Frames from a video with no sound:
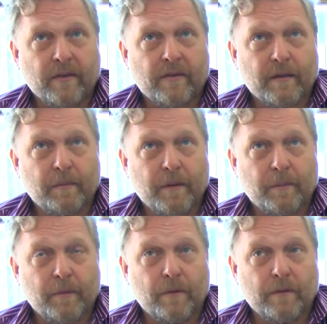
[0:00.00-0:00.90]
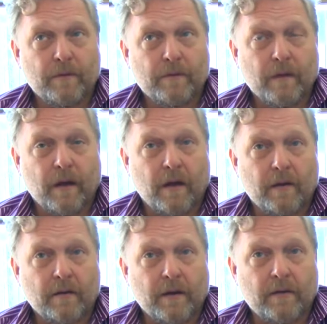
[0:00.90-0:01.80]
I think people
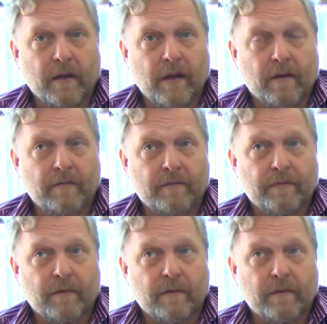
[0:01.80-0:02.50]
uh, need to have,